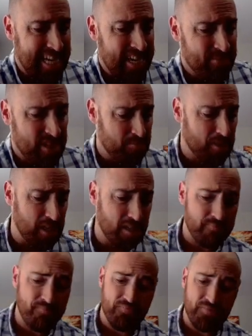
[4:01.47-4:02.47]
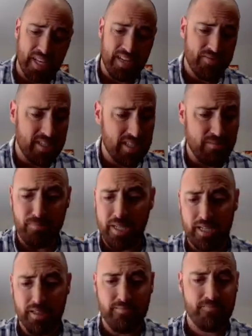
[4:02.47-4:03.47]
I've seen better. I've seen
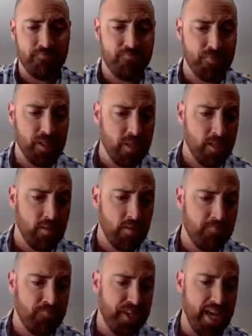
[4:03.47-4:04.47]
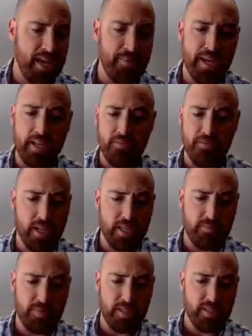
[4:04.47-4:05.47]
better. Yeah, man, have you
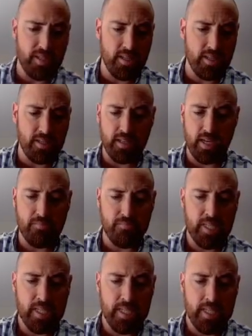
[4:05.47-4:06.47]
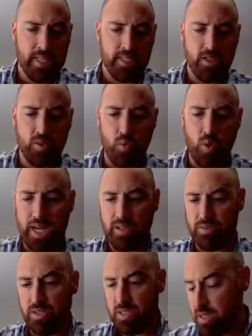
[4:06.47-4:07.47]
guys been seeing Escape to the
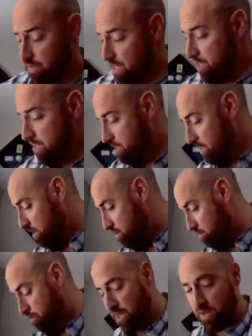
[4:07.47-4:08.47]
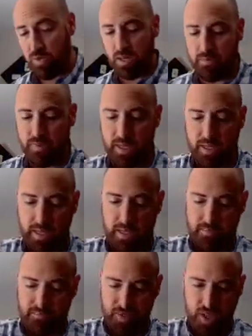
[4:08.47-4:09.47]
Wilds? I mean, in standard play quite a bit.
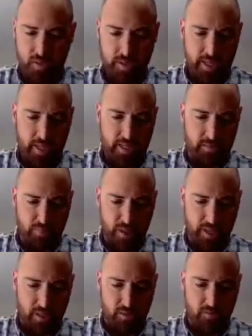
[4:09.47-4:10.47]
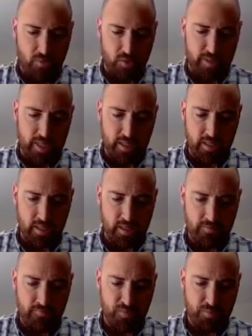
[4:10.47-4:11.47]
You know, it can get some play in other formats,
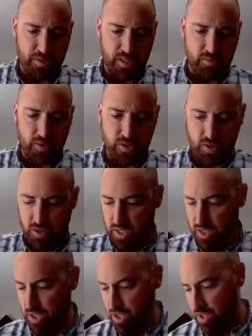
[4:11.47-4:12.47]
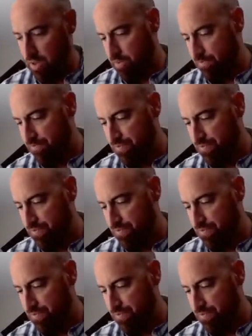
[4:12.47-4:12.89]
depending on what you're looking to do.